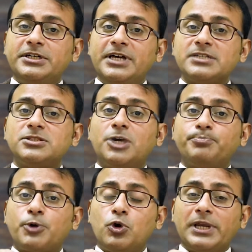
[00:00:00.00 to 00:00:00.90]
does
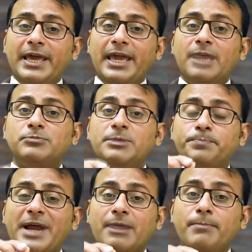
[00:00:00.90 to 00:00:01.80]
not proclaim the
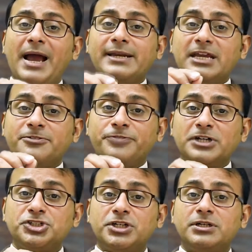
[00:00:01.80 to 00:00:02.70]
pragmatic
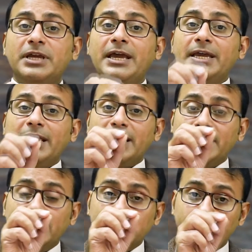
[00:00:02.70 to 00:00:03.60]
function
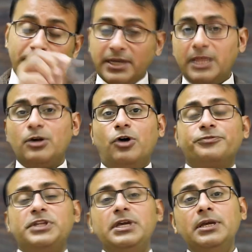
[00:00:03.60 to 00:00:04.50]
in the beginning
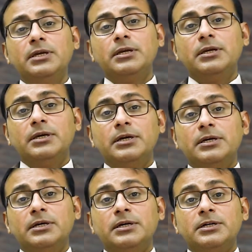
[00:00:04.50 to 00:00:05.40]
of the,
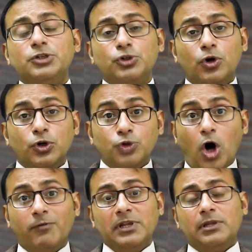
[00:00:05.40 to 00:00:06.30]

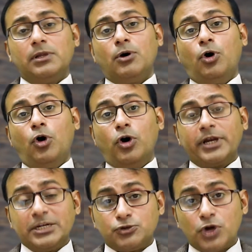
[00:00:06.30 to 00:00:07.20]
novel or
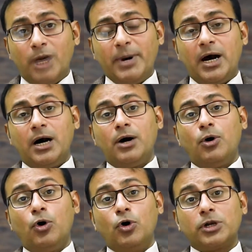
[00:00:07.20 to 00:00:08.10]
a drama
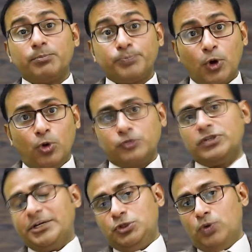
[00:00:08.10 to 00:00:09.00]
or prose
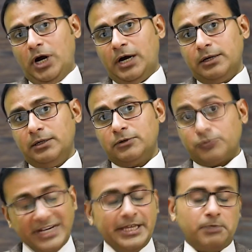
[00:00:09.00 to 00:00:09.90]
that you are
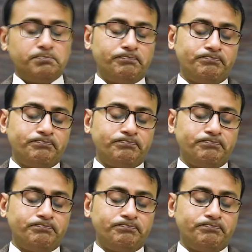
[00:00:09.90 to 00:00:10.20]
reading.